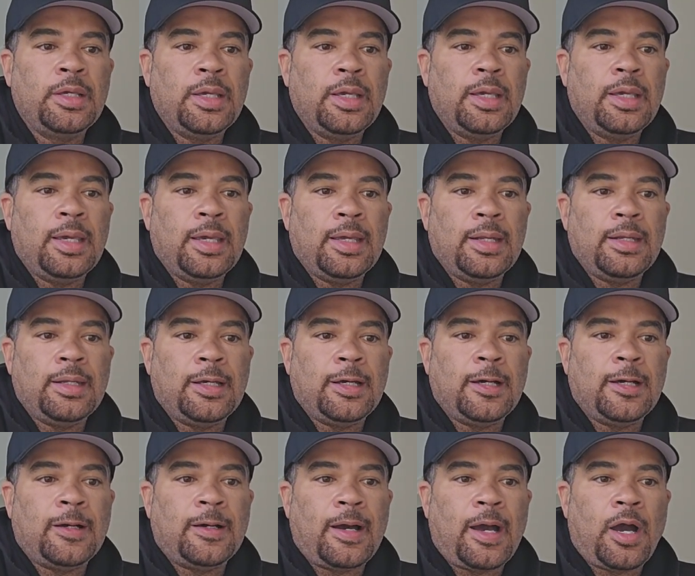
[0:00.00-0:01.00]
and
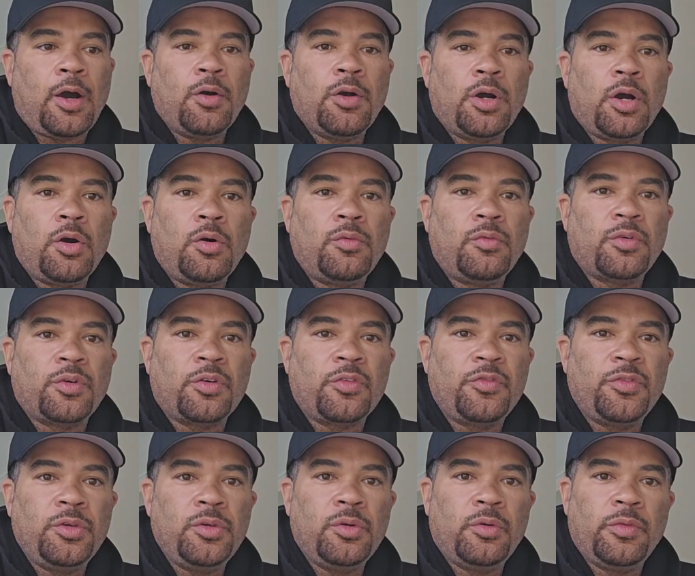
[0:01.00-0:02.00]
I'll go over a
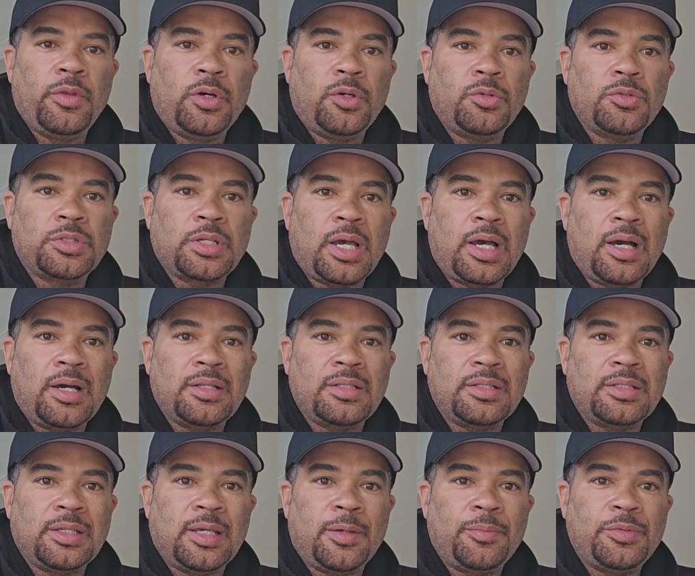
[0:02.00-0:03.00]
few of those
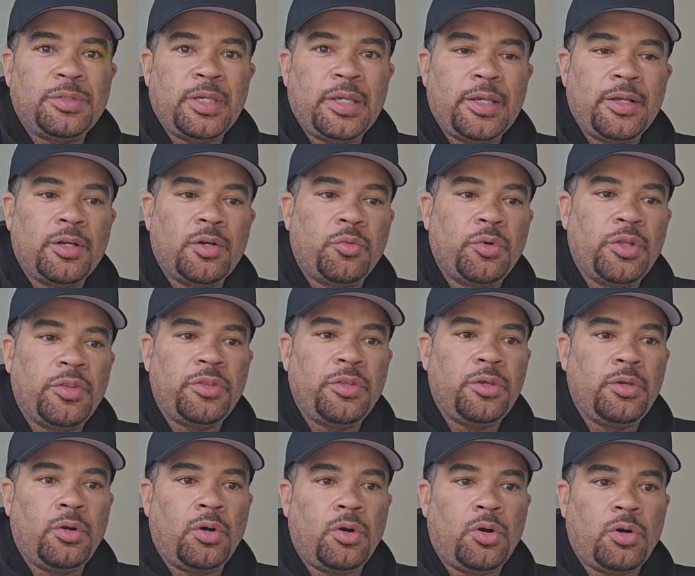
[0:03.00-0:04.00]
concepts here with
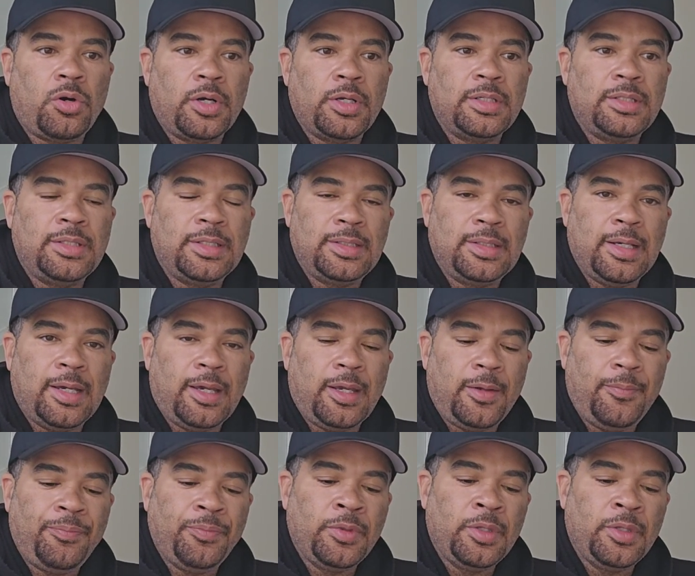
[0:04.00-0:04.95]
you on today.